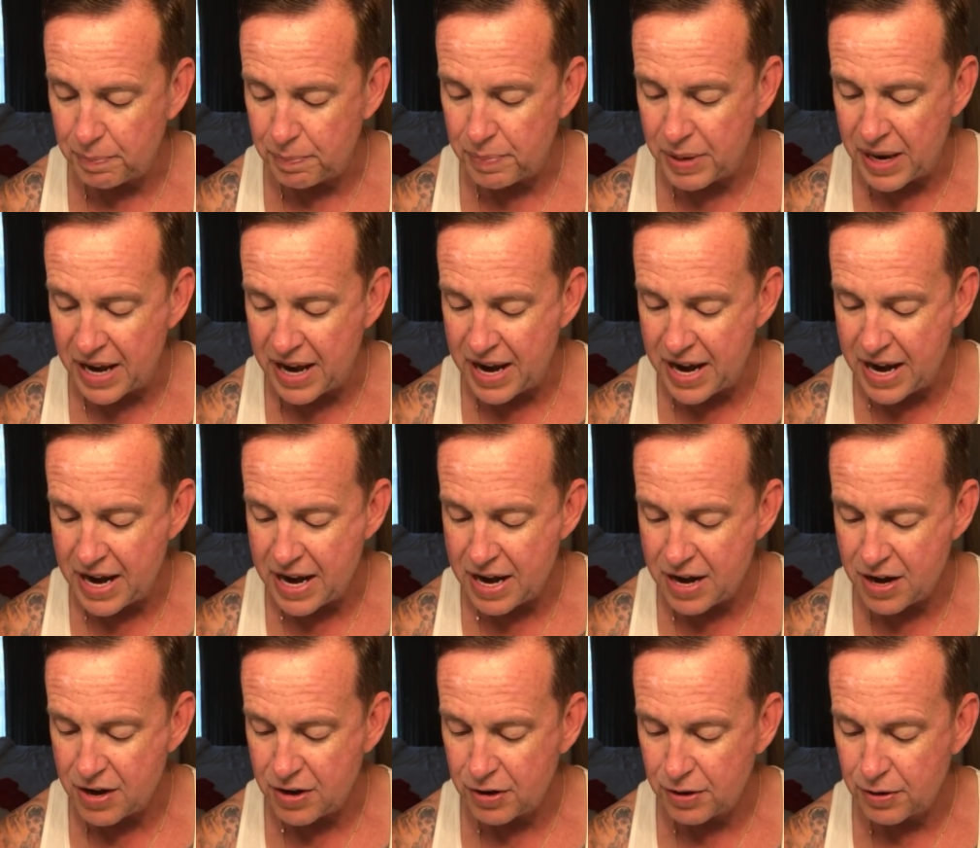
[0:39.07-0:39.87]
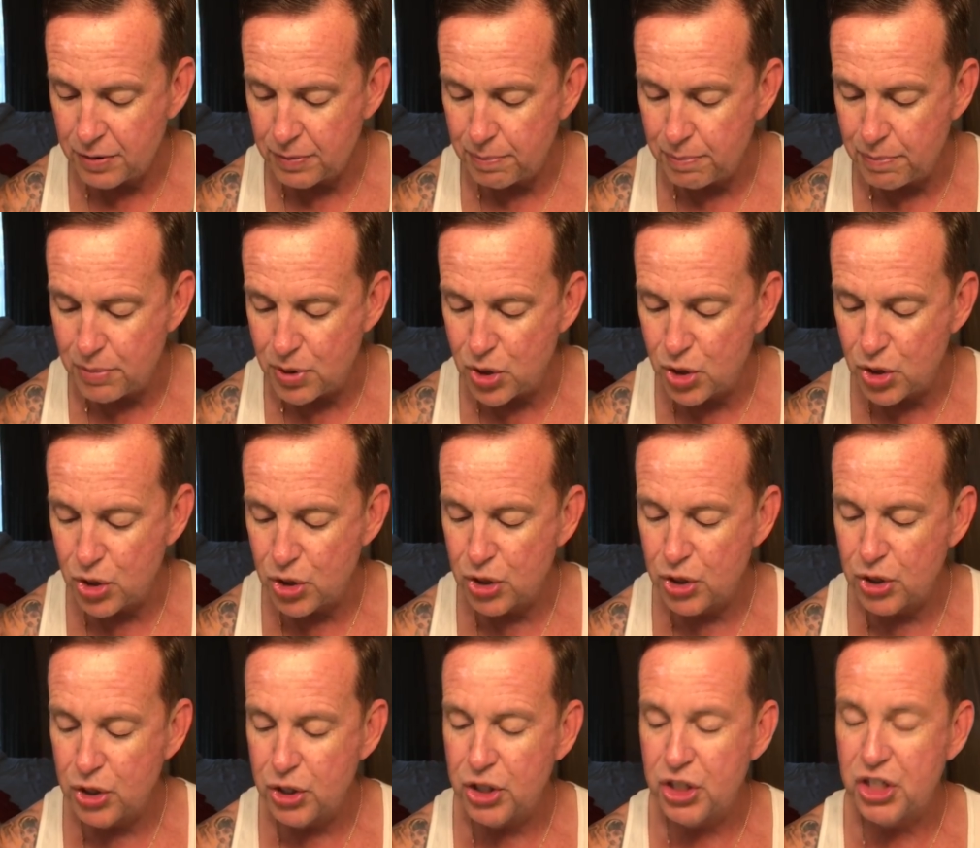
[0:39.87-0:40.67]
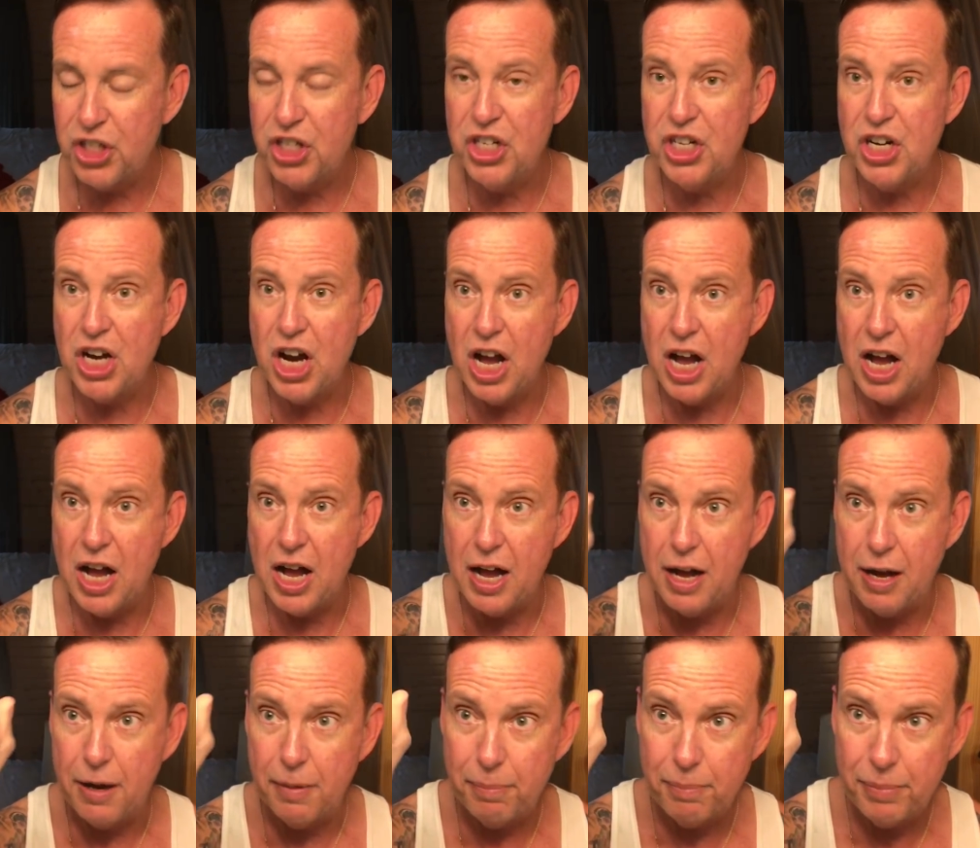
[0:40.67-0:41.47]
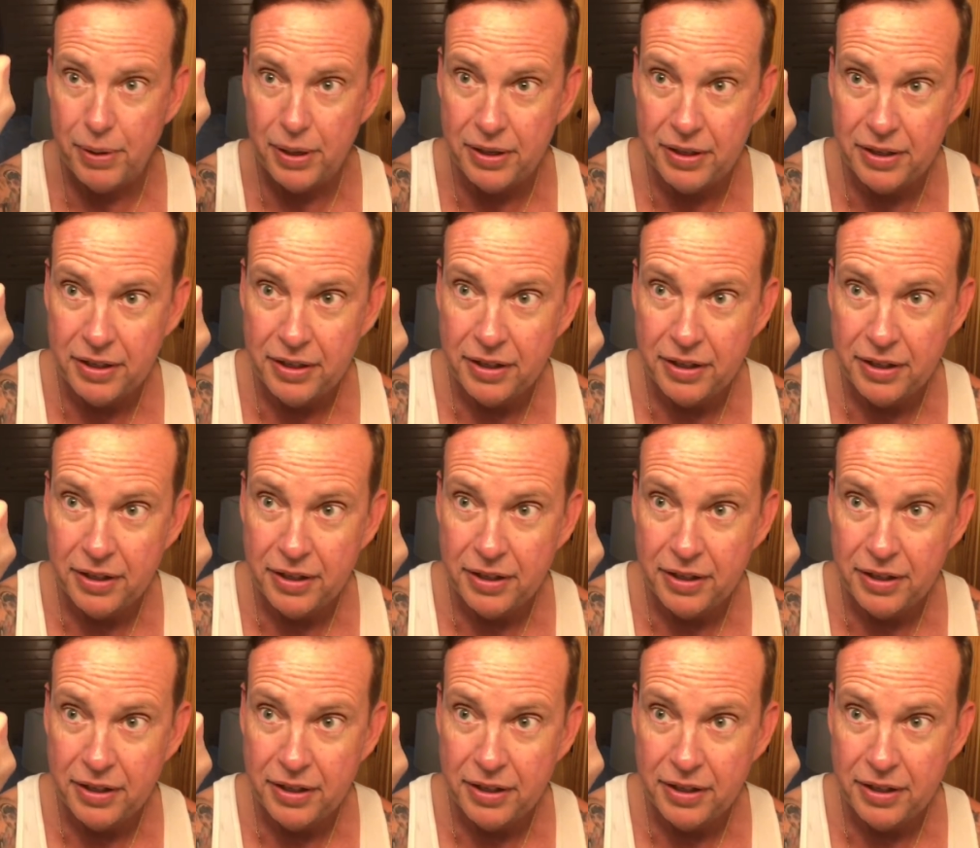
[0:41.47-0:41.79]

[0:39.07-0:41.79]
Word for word: Pear-Brrr Shoppe